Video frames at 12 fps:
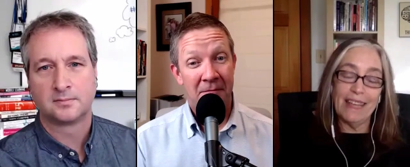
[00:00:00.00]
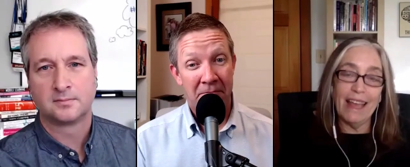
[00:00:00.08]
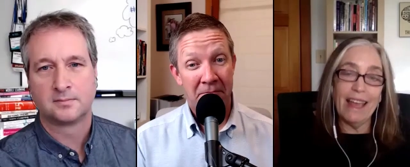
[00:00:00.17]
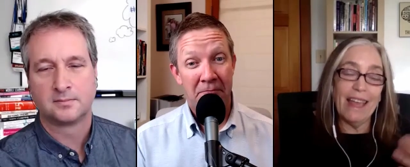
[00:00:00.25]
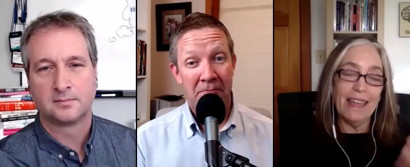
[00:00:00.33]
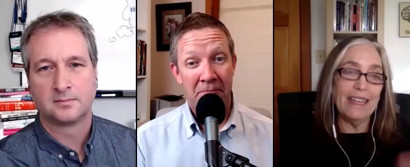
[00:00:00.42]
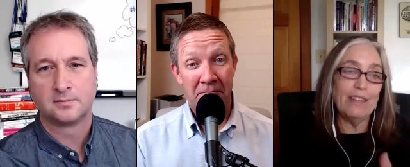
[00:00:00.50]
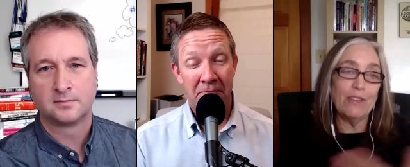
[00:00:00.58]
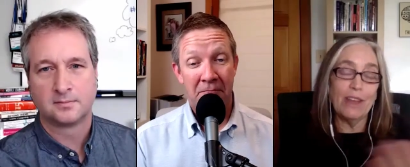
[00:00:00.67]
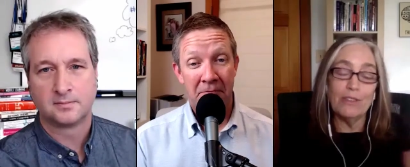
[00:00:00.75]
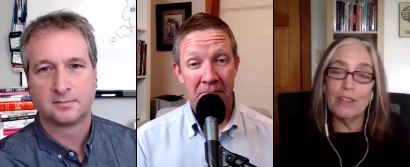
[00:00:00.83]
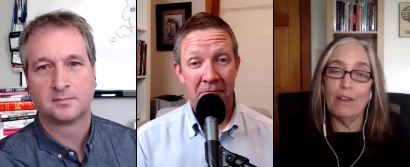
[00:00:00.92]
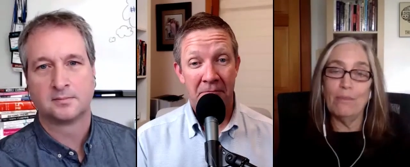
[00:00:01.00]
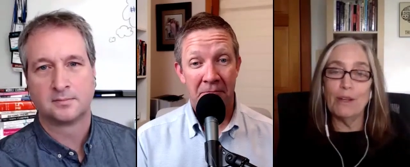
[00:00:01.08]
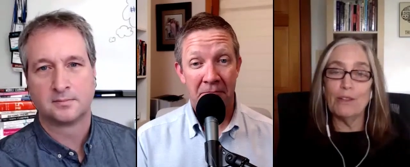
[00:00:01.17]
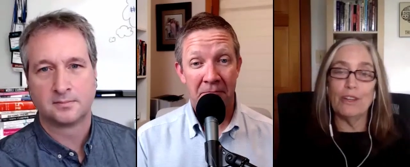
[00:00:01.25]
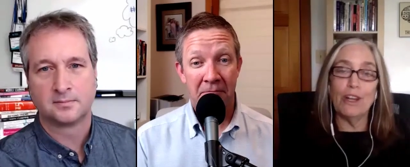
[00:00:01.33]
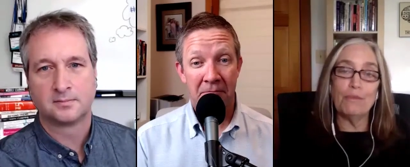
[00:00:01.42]
Speaker 1: And he says how
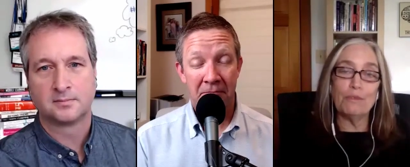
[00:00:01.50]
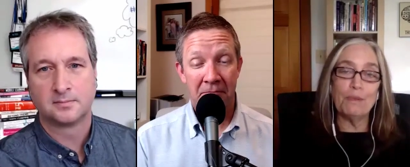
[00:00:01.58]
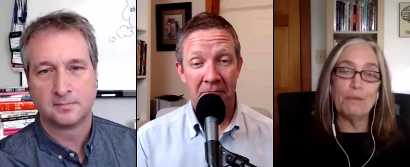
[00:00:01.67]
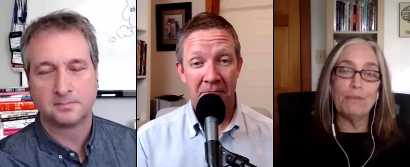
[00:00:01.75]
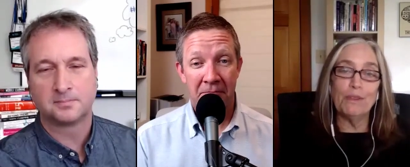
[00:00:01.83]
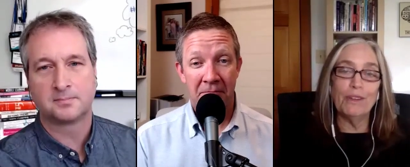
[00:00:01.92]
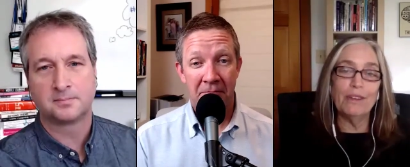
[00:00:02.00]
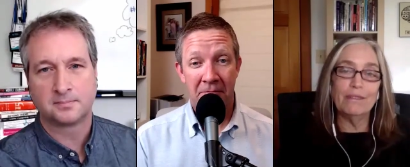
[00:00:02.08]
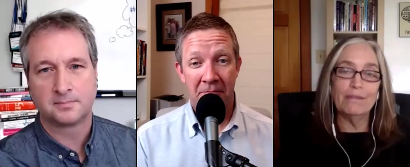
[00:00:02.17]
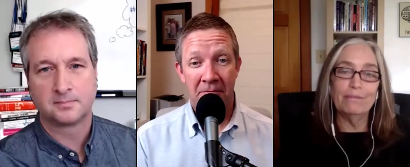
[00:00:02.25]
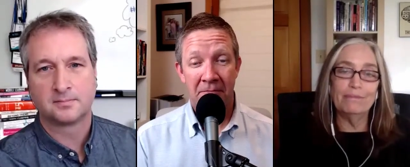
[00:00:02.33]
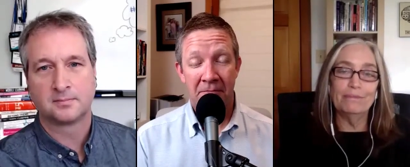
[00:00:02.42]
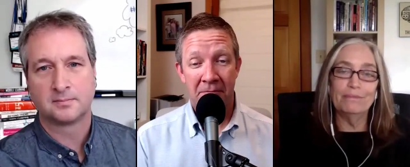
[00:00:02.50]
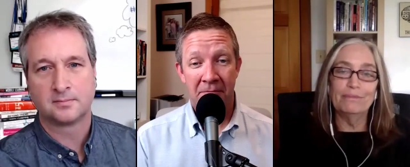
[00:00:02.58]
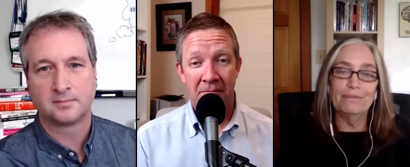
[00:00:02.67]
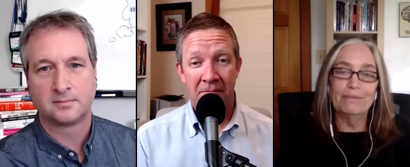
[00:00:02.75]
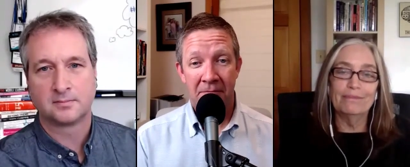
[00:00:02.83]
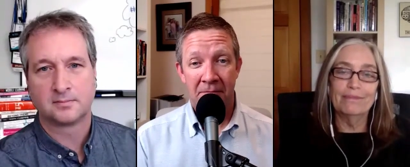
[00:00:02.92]
much it helps people learn
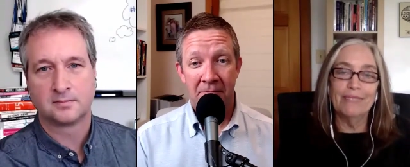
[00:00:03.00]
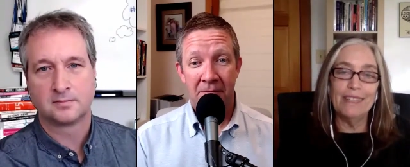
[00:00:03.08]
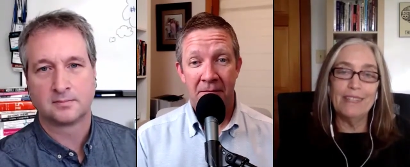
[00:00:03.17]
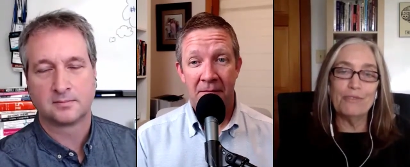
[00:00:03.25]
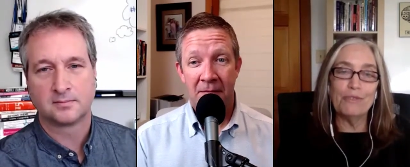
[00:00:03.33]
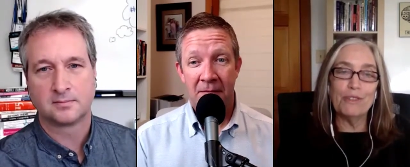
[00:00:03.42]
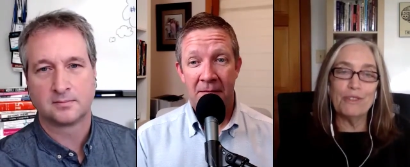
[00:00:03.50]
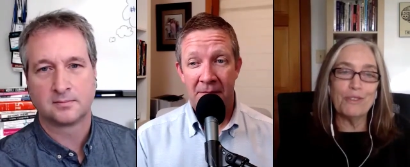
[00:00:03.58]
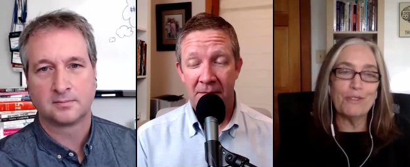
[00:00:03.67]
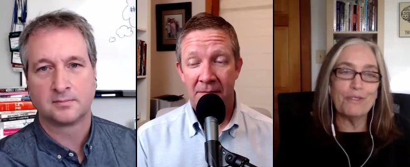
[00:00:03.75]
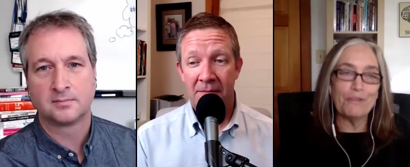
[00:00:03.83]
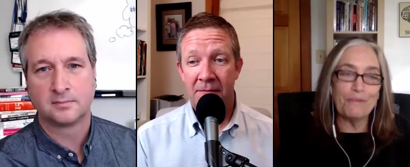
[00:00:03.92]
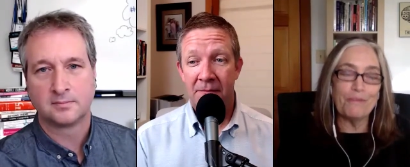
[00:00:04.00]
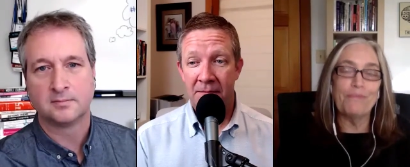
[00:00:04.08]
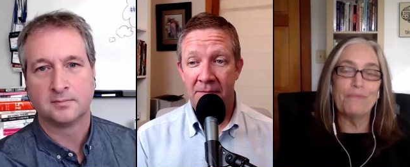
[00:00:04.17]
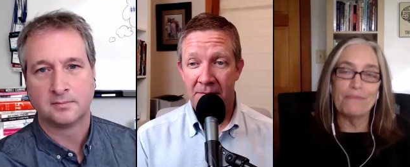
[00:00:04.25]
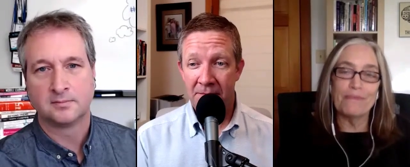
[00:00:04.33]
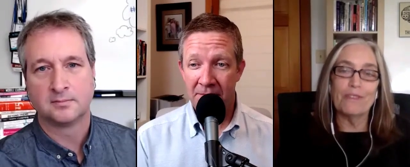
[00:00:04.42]
in his research.
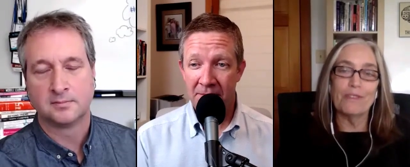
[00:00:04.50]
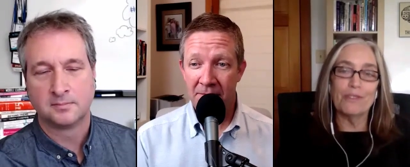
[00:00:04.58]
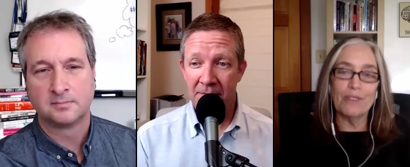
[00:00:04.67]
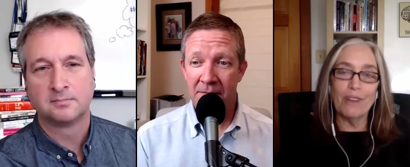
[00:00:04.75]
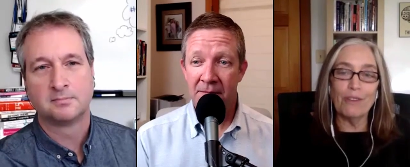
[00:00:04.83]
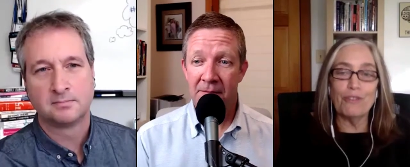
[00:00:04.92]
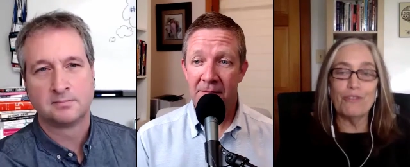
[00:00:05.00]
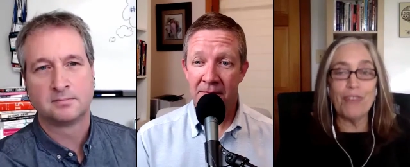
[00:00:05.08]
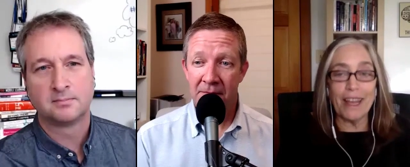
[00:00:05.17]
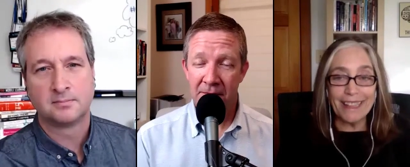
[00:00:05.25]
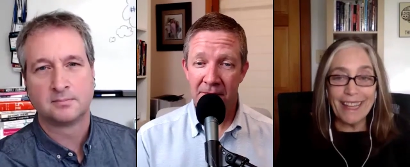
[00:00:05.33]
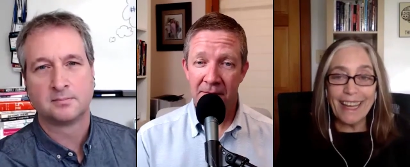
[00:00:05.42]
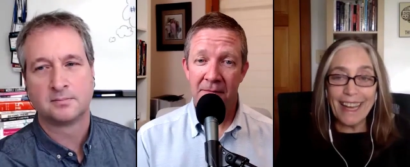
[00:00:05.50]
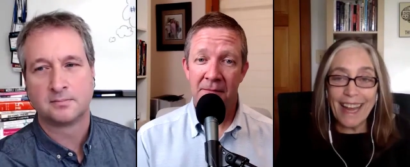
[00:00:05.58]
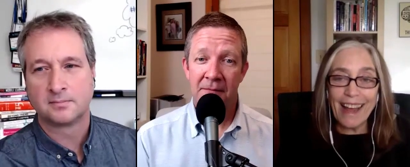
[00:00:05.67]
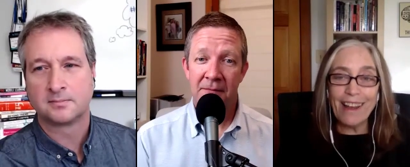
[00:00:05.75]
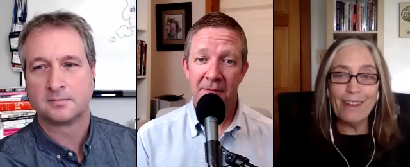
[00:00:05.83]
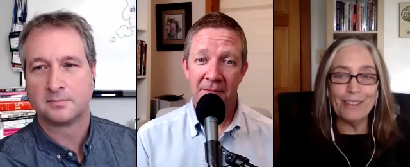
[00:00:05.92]
So check that
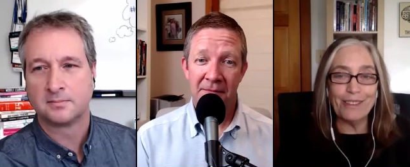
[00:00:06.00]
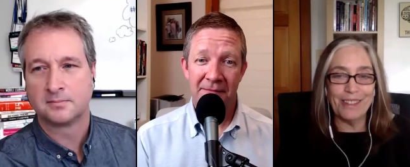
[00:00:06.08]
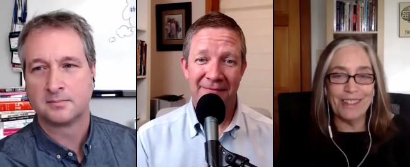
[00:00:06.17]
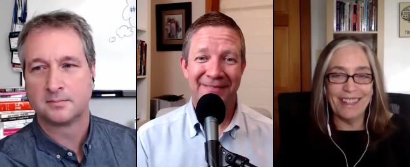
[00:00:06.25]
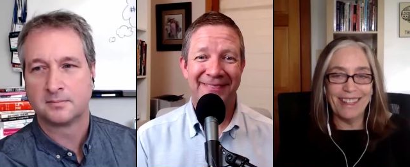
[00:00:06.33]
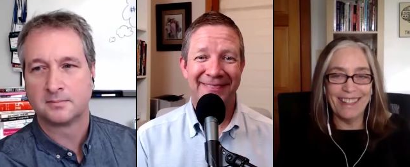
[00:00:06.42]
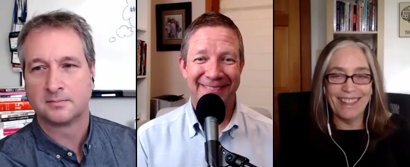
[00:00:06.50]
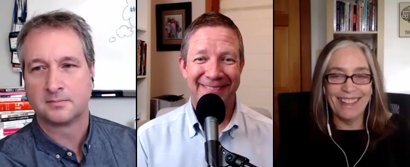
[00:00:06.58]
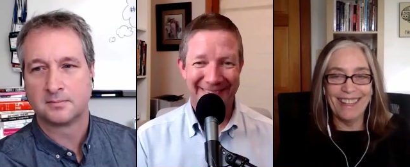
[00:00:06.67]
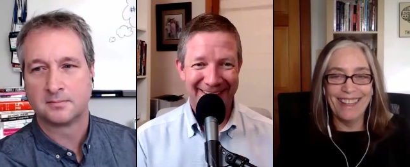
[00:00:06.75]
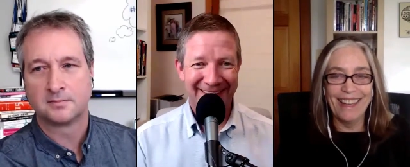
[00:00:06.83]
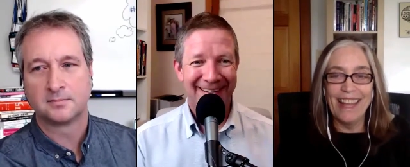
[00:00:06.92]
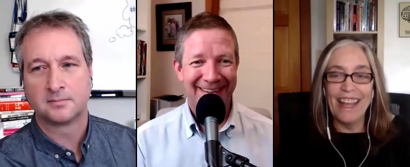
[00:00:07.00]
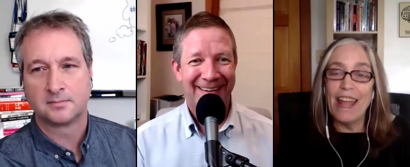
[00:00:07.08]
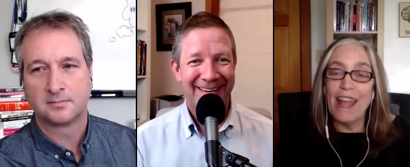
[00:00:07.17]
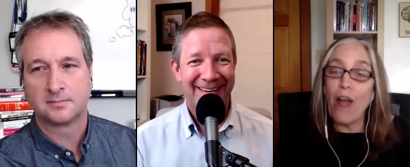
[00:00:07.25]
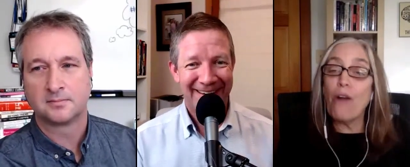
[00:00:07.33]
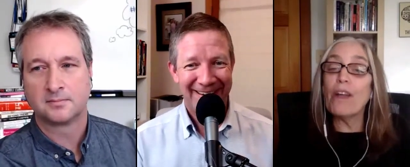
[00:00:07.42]
out.
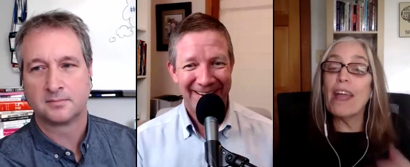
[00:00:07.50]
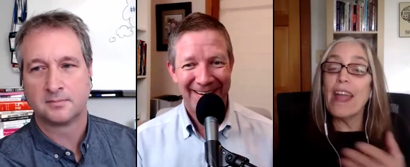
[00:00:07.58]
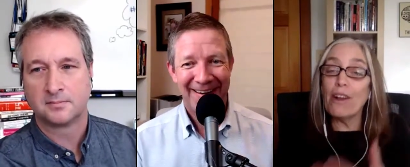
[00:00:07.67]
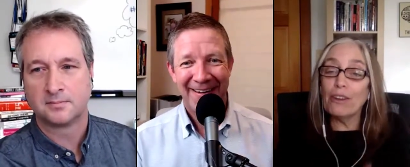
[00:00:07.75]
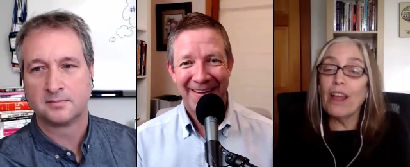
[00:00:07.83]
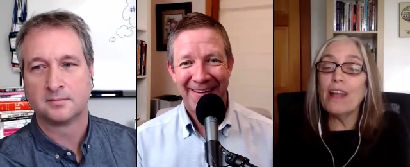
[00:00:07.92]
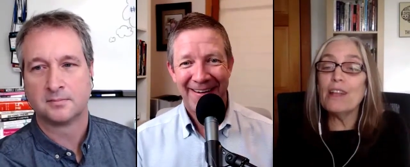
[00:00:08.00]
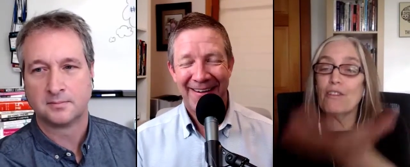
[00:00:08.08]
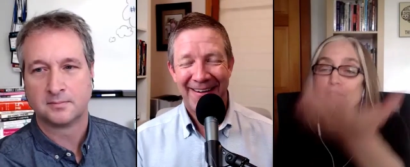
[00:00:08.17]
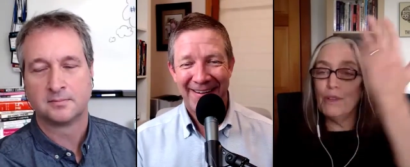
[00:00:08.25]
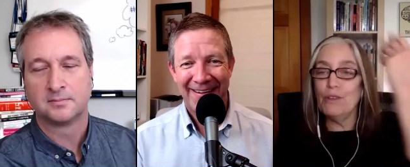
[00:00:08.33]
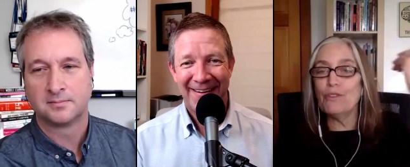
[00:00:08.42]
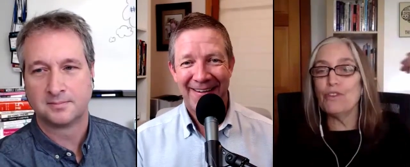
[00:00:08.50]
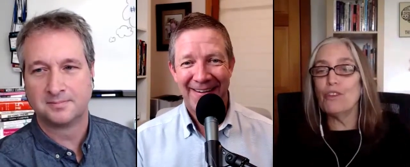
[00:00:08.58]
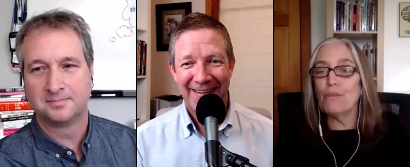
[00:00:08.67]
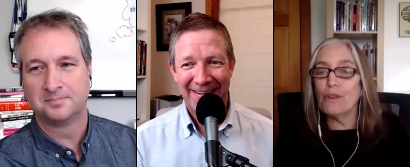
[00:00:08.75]
Oh, airlines have been using humor.